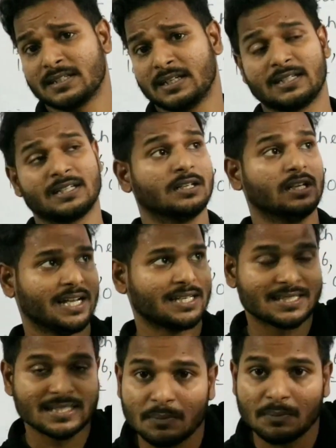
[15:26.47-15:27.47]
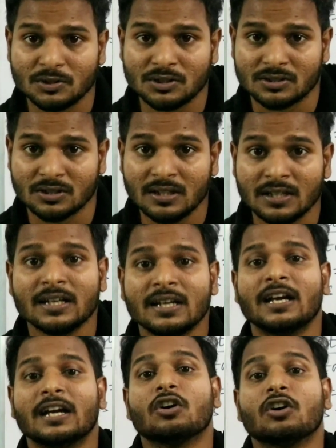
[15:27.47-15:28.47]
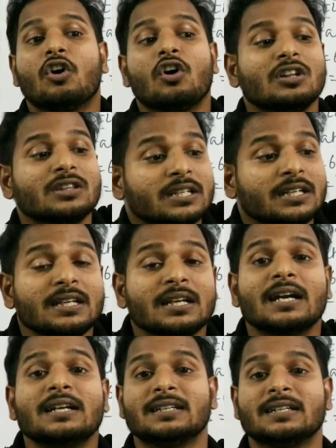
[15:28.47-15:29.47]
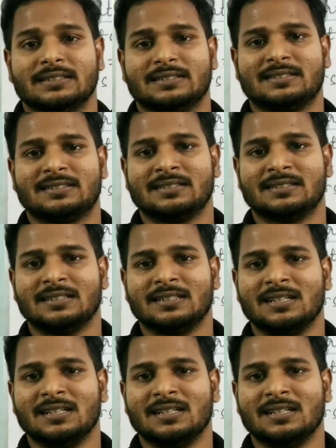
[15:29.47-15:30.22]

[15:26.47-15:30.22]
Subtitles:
placed at axial position, it all 390s.